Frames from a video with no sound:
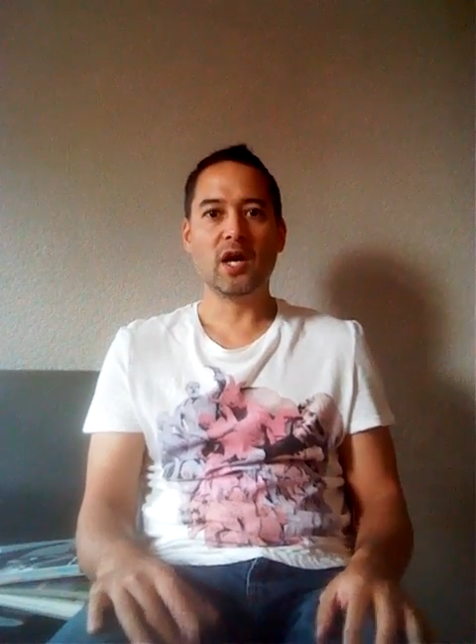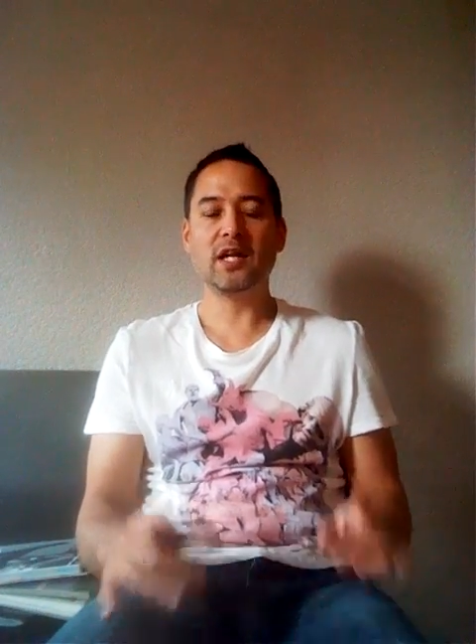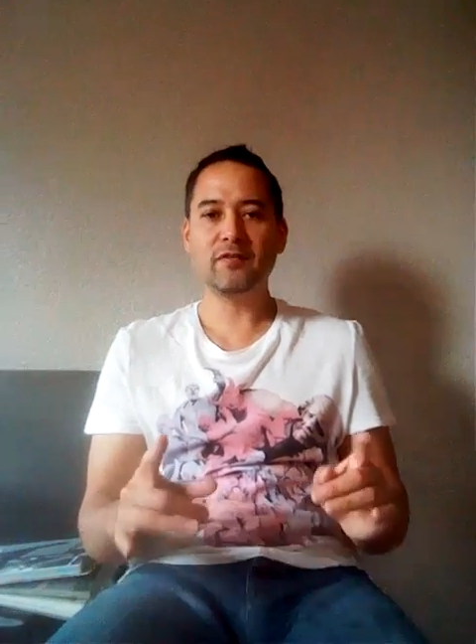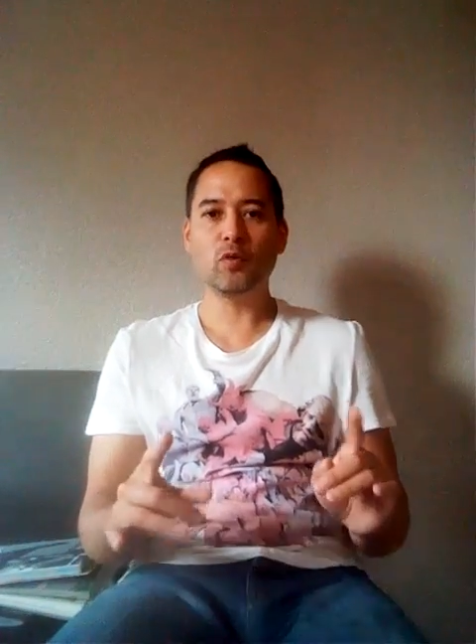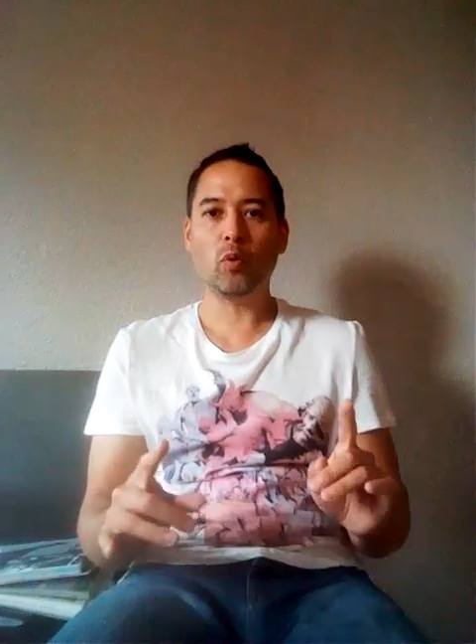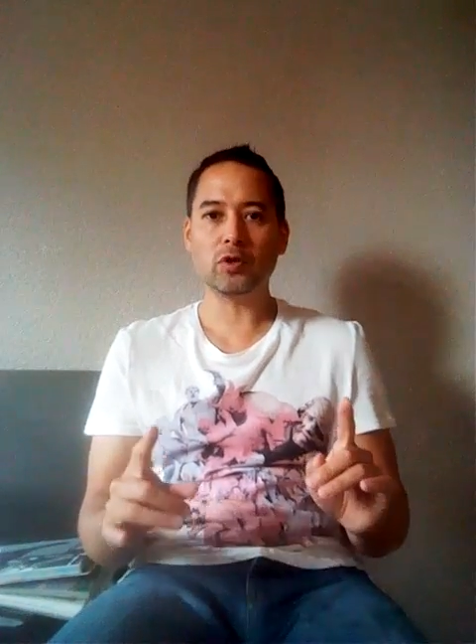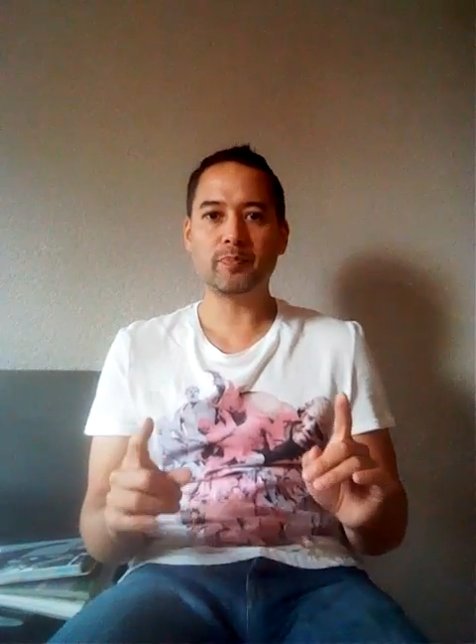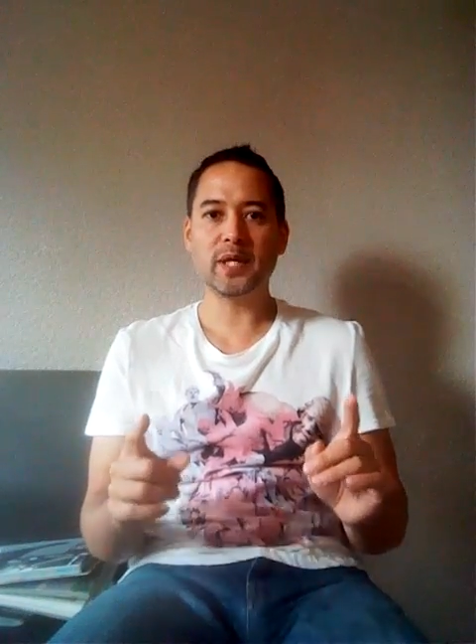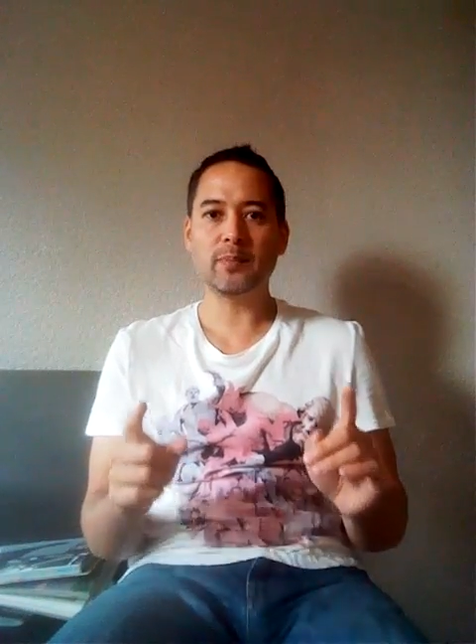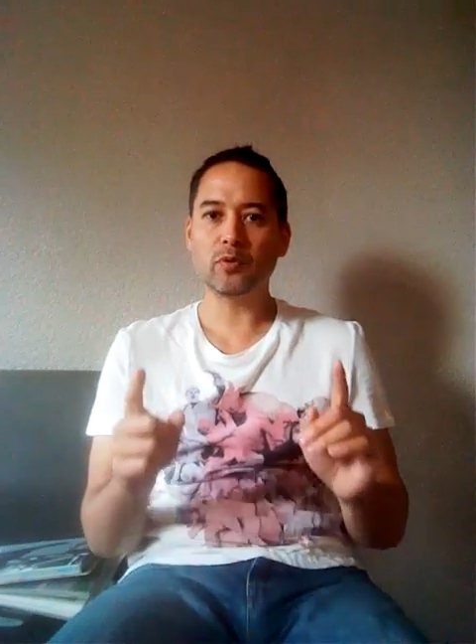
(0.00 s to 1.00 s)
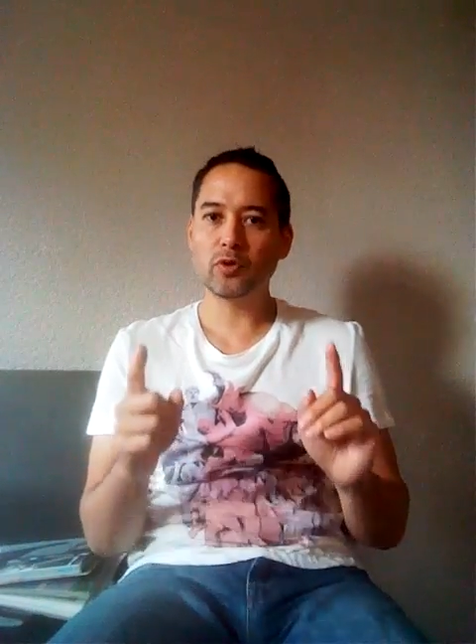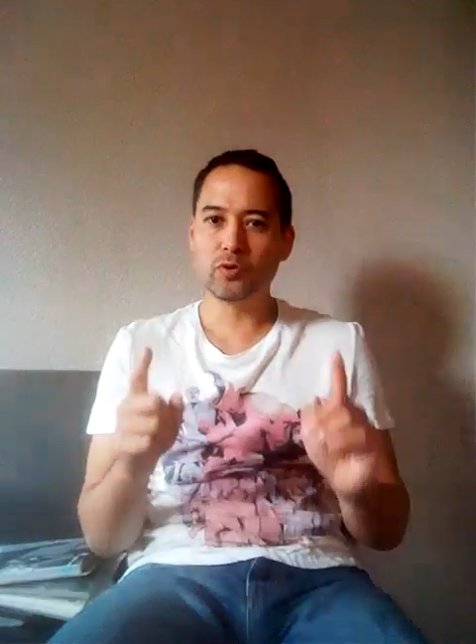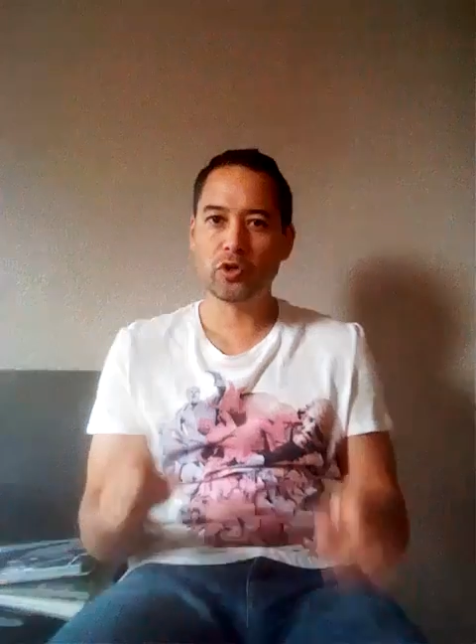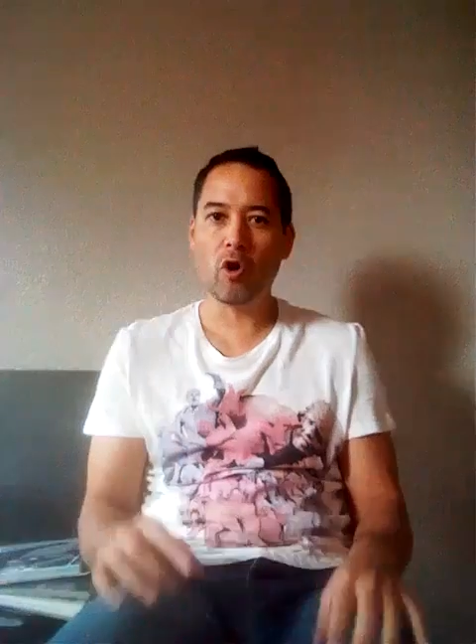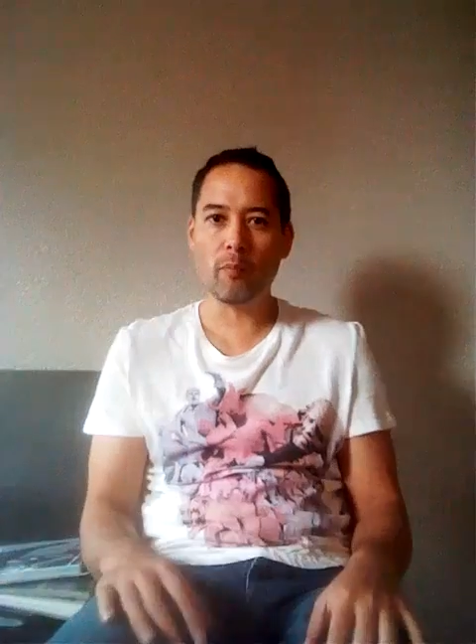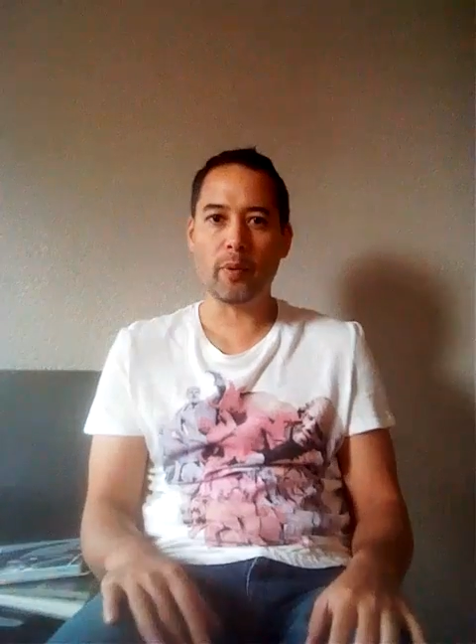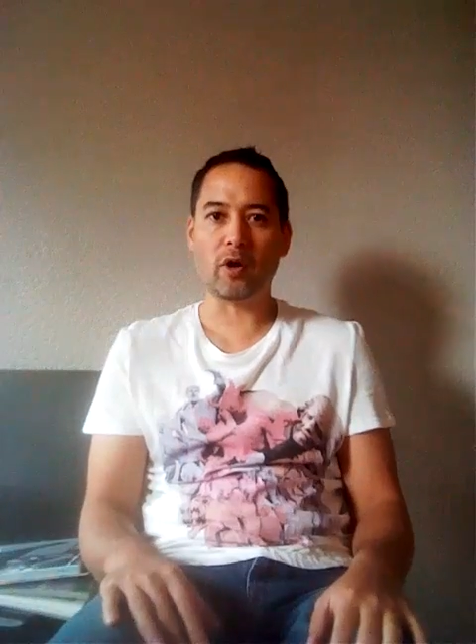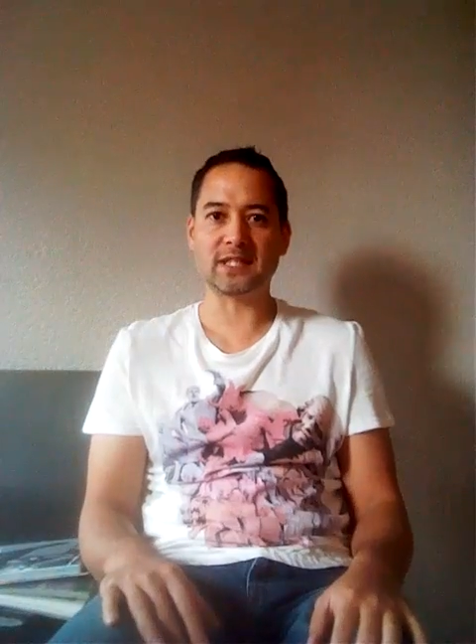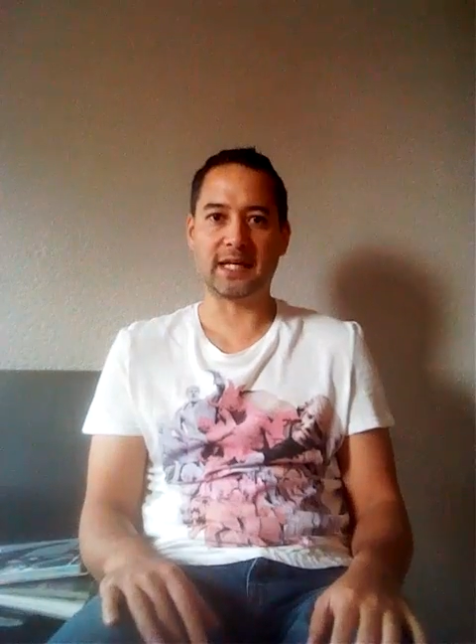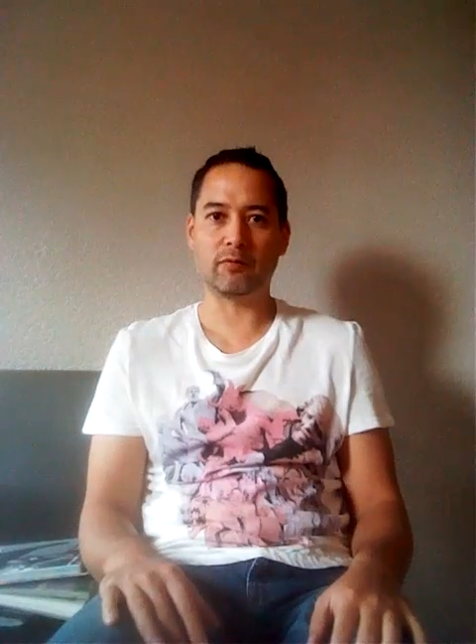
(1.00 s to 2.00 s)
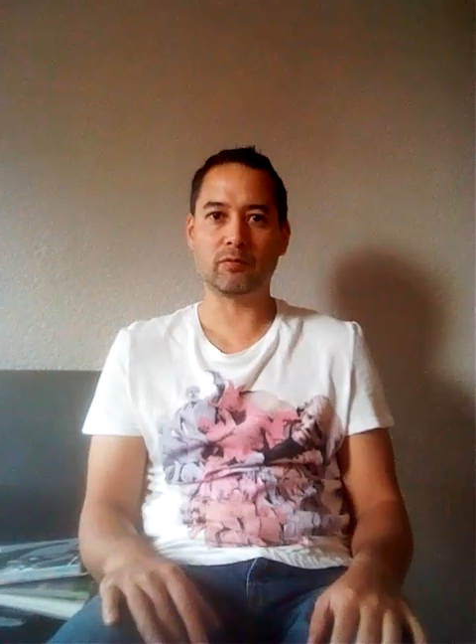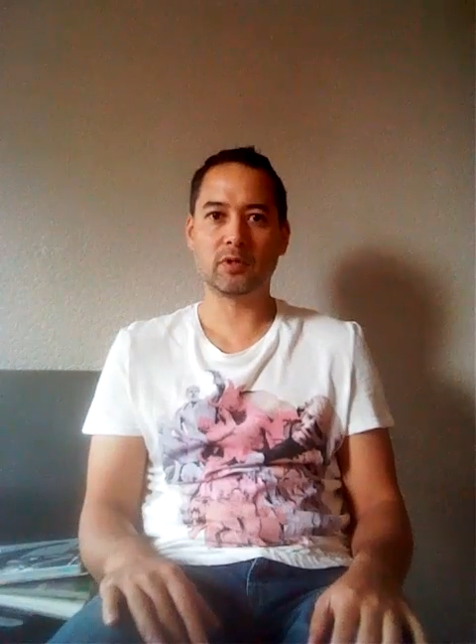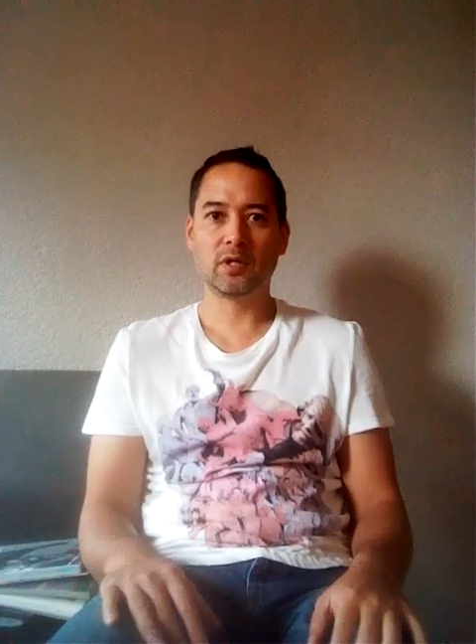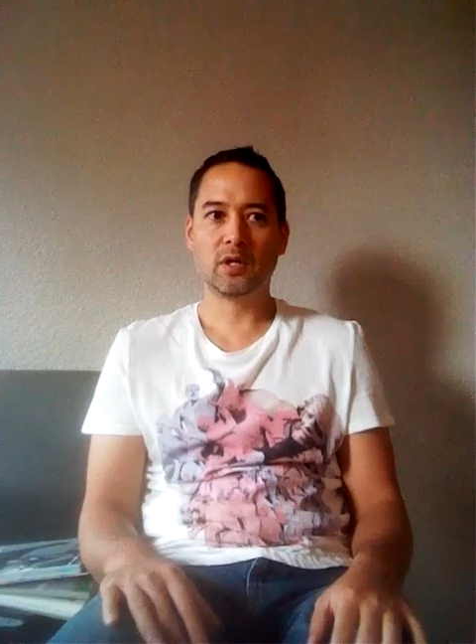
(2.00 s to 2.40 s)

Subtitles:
And if you watch people who don't box out,